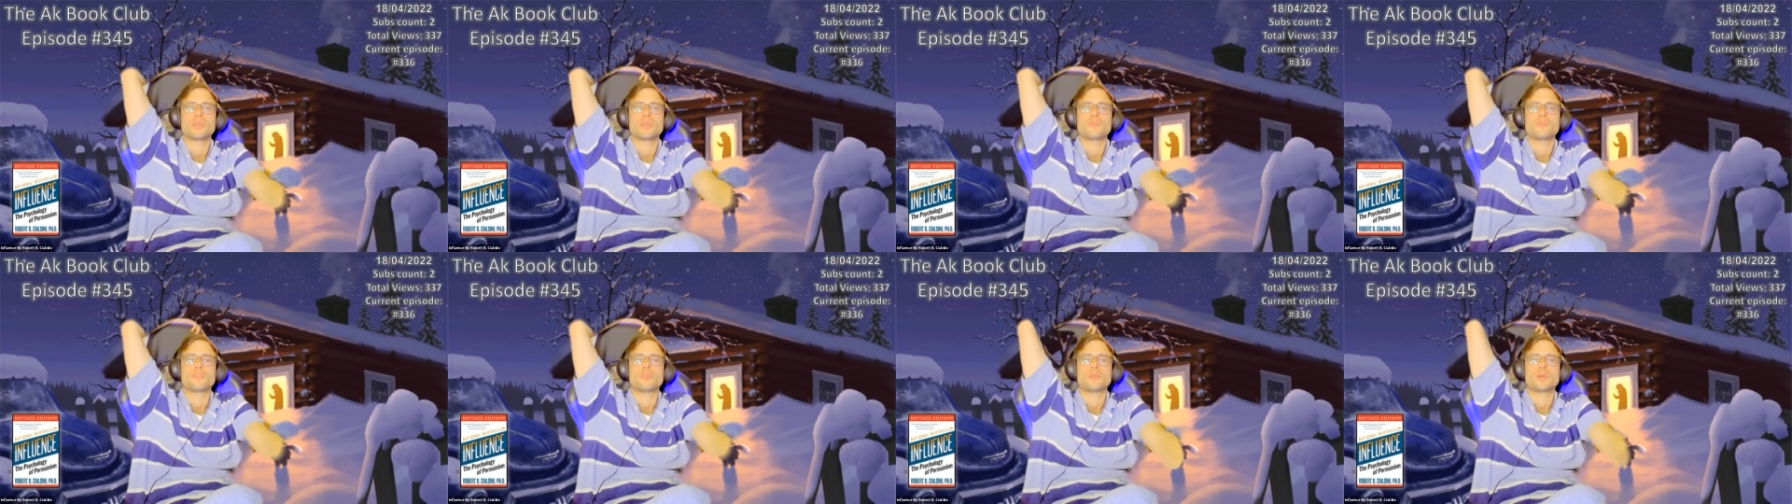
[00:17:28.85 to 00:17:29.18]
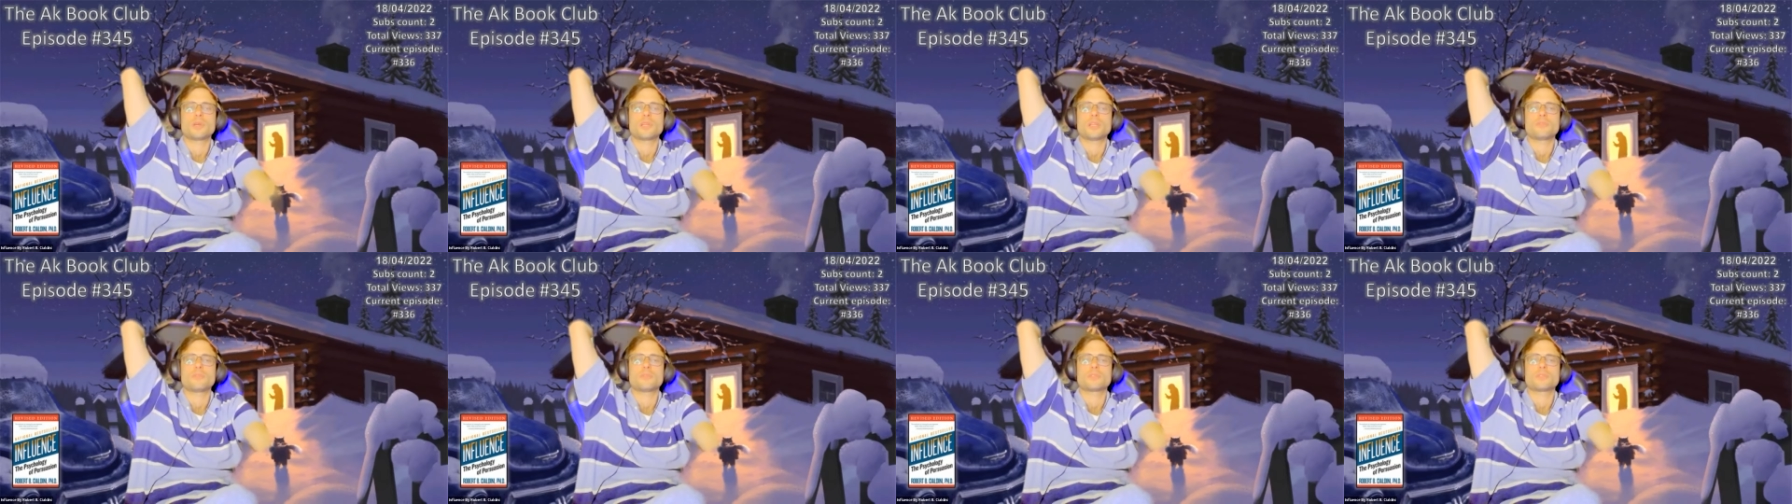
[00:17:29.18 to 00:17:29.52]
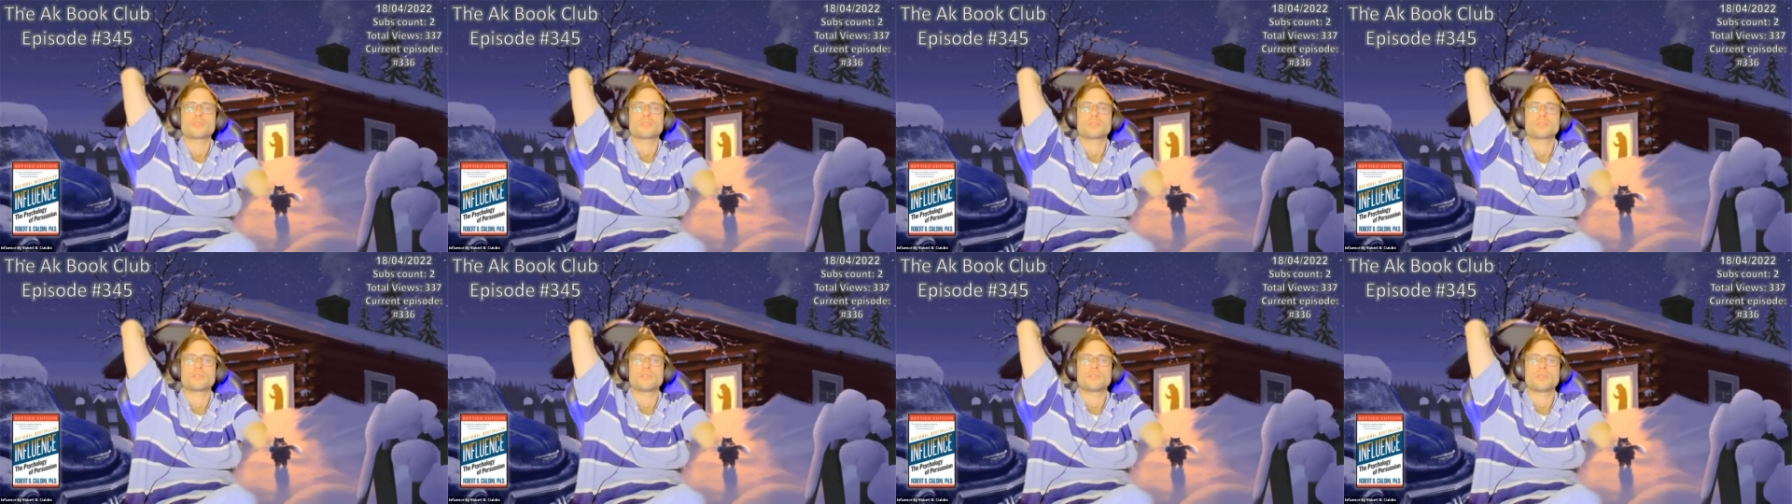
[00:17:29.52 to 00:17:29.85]
former
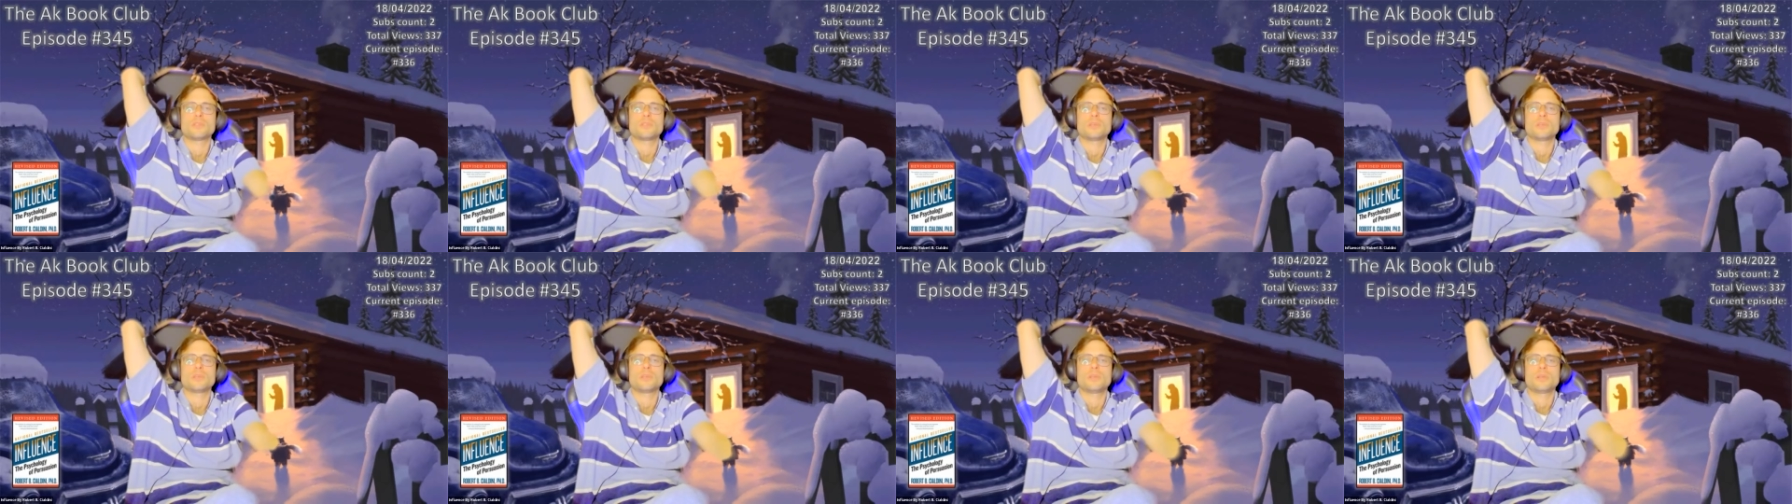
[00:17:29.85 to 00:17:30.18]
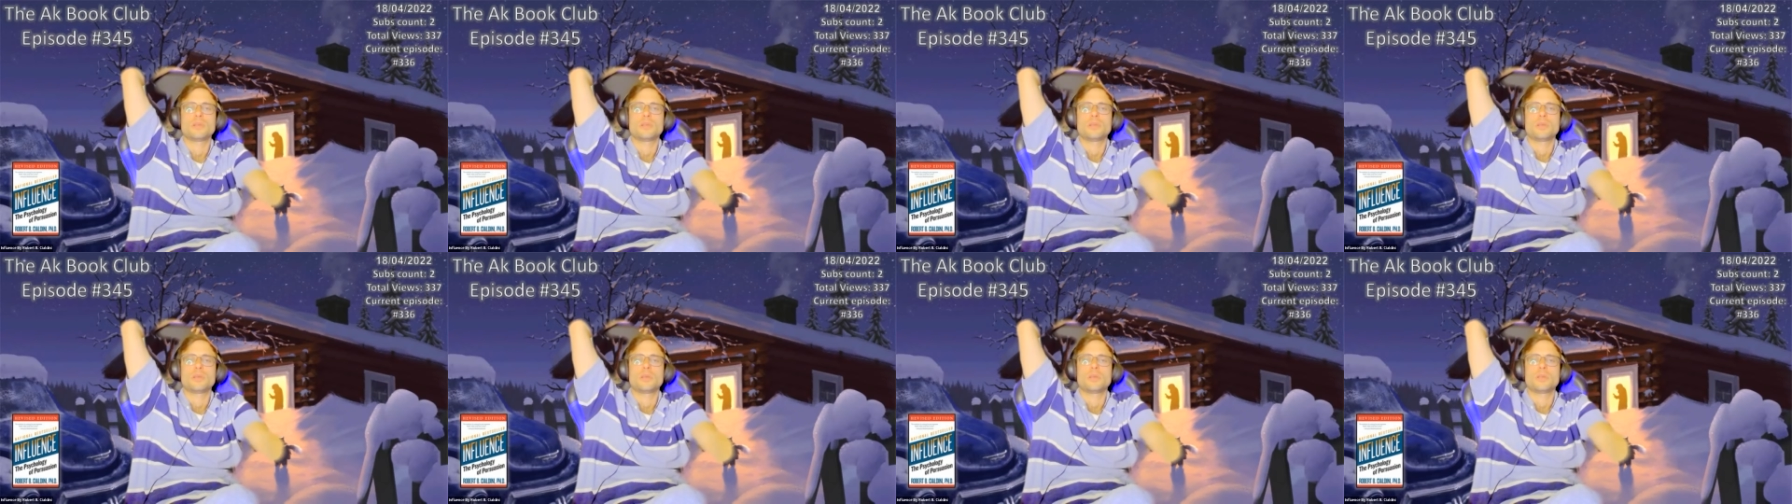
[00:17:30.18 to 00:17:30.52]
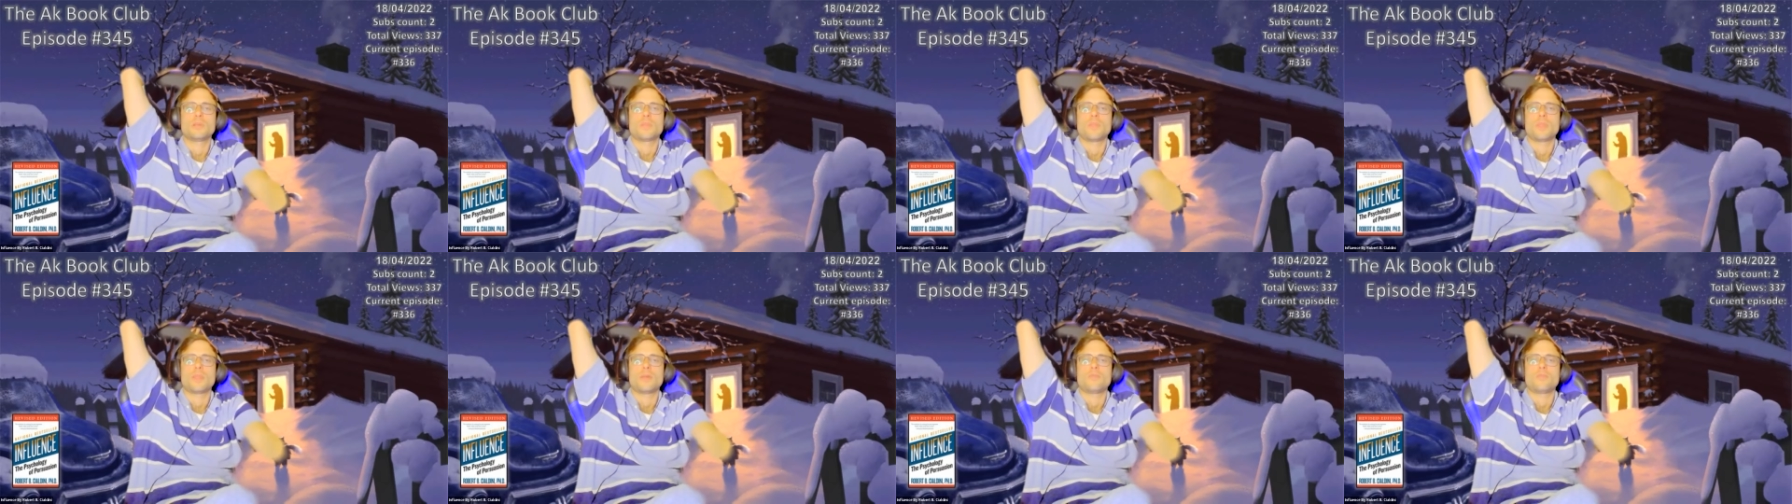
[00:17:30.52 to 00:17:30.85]
lovers.
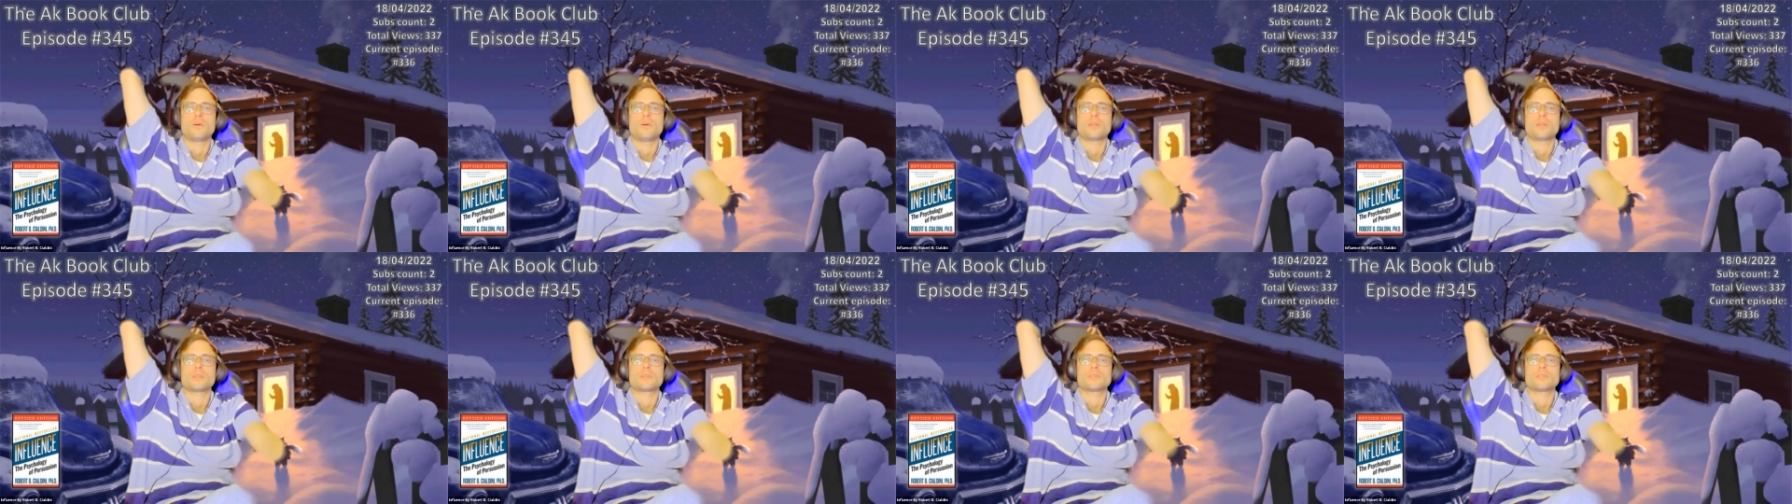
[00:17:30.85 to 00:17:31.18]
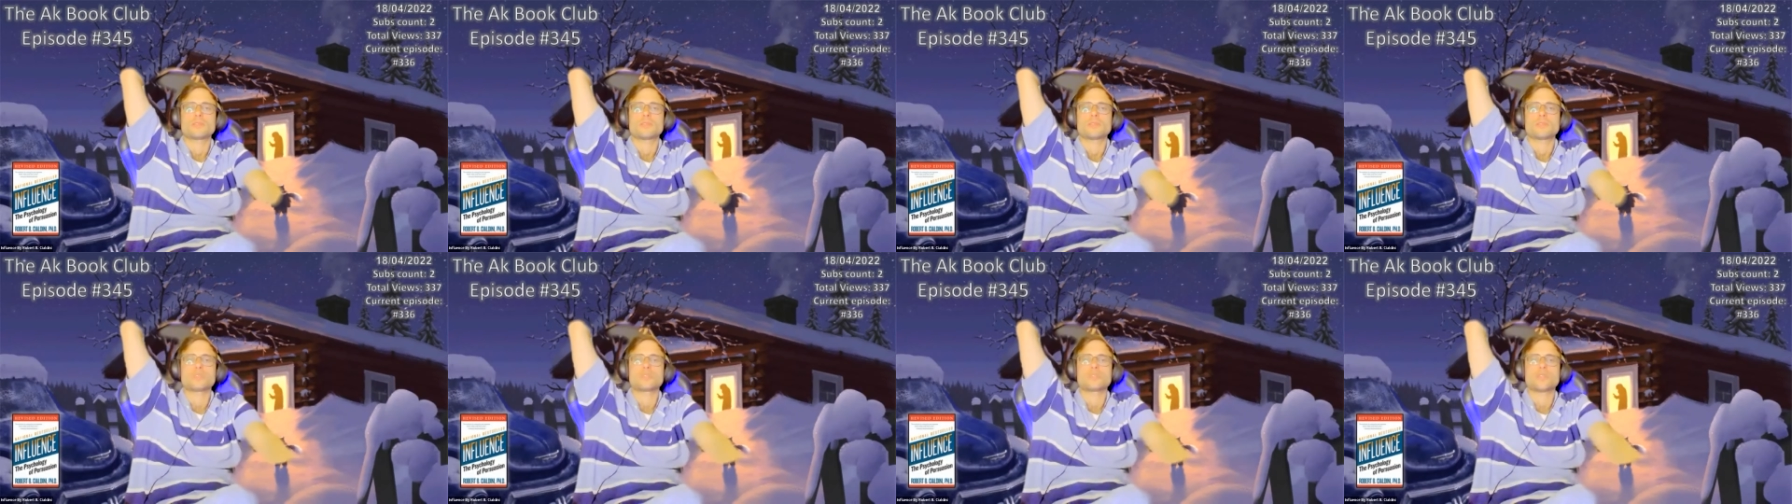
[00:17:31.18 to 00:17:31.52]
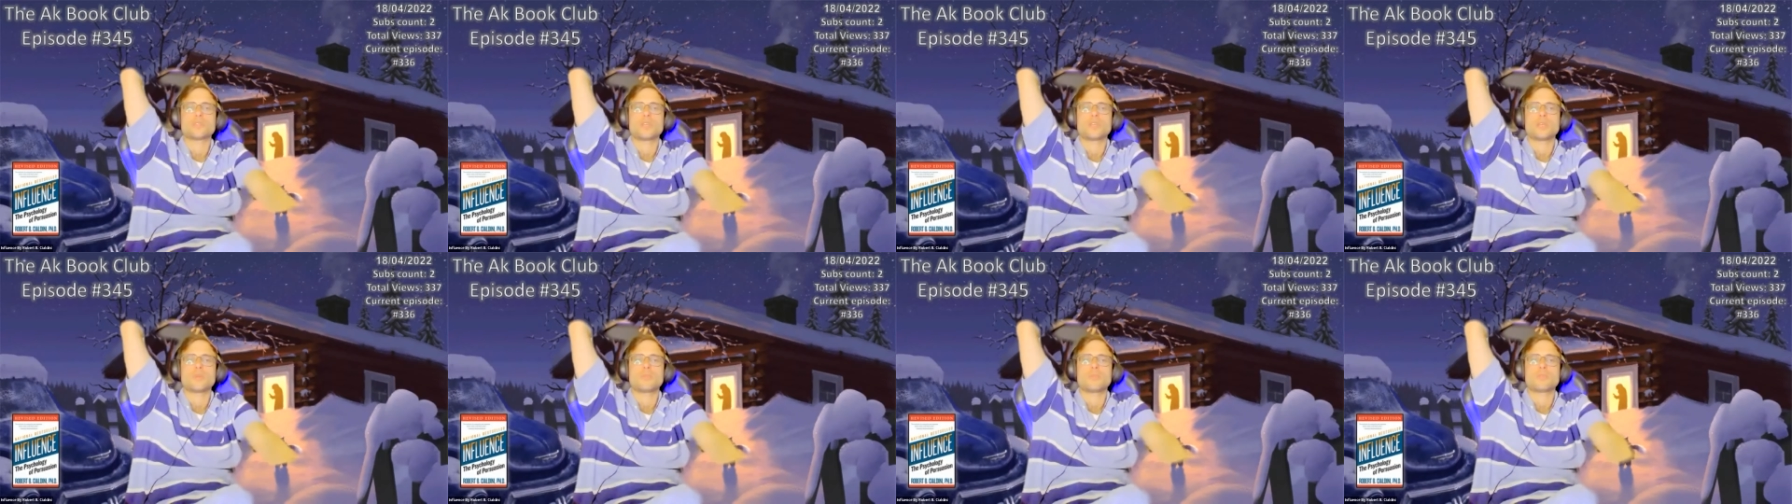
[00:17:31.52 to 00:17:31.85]
One research
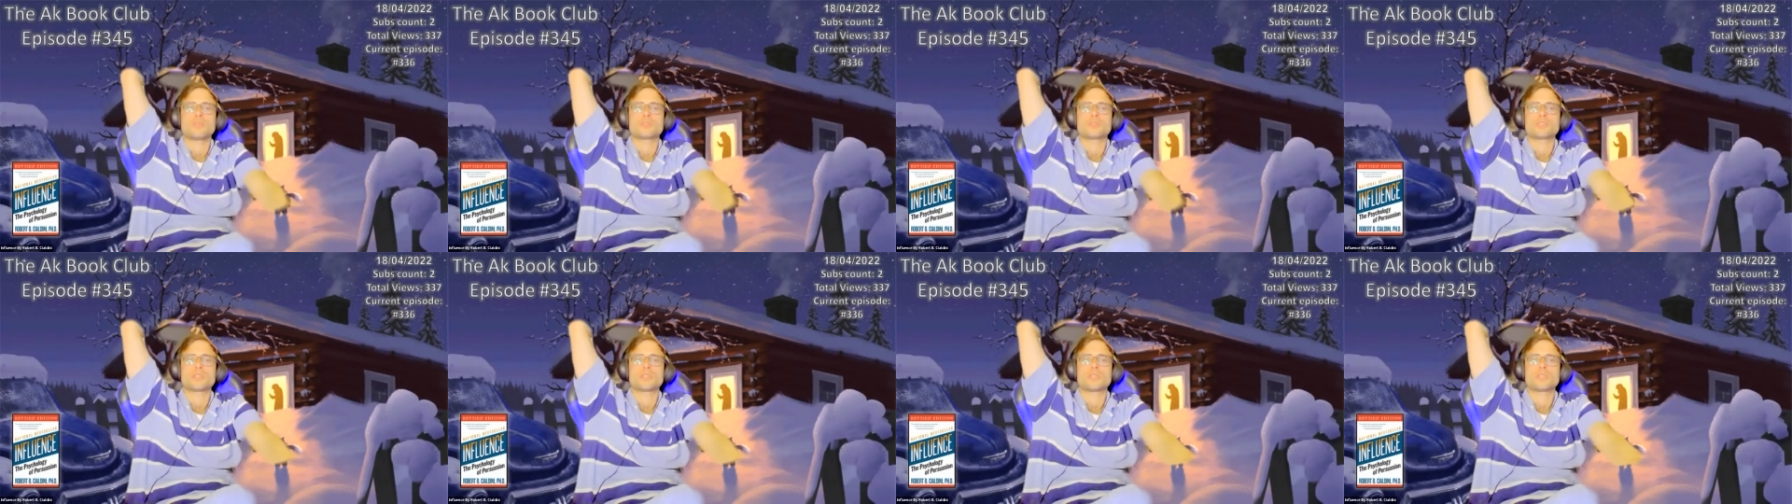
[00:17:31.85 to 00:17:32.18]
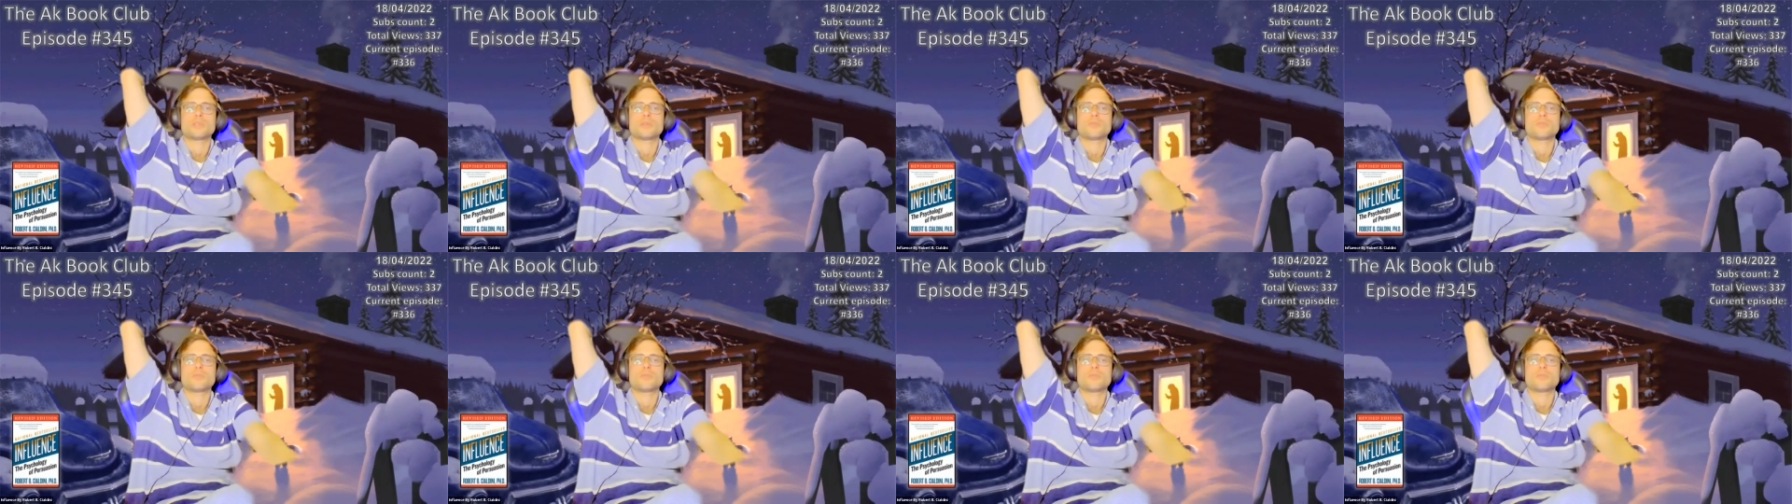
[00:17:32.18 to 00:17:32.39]
project